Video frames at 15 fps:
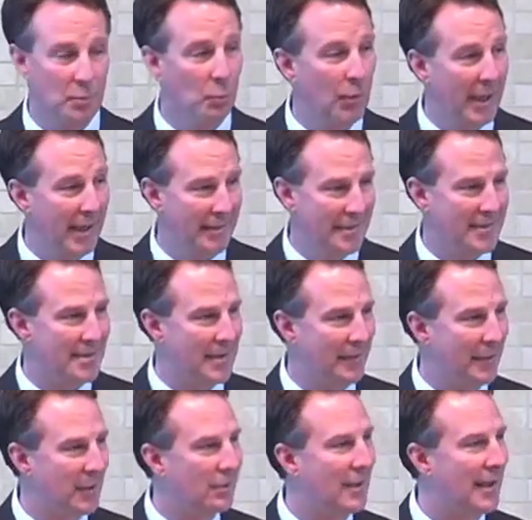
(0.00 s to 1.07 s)
away the
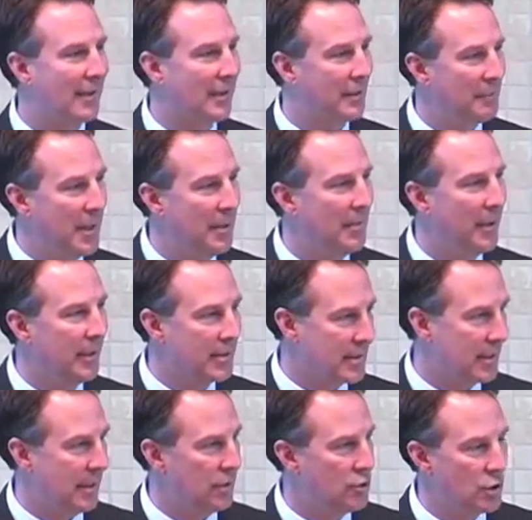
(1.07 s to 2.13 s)
7 o'clock commitment at
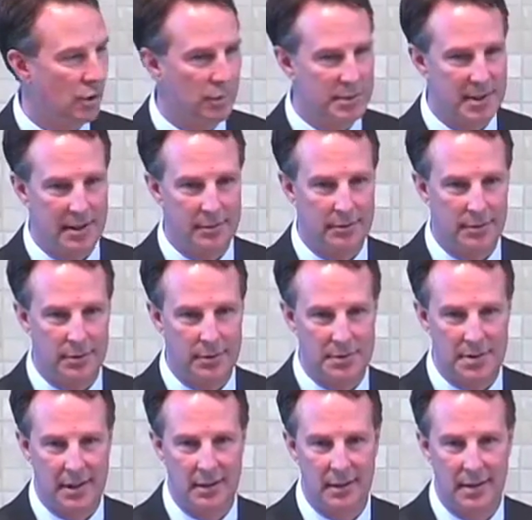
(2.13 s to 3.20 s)
St. Joe's on
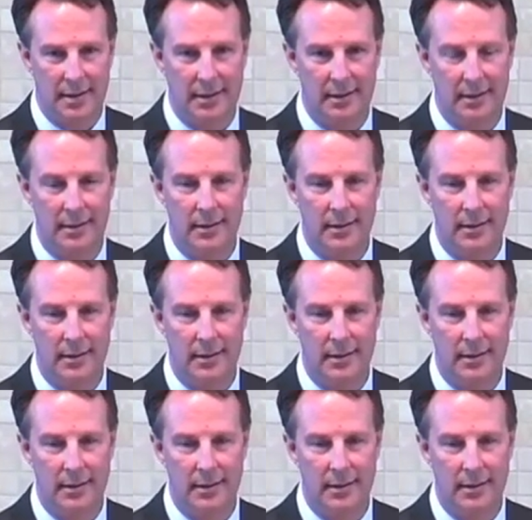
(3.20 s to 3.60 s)
Thursday night.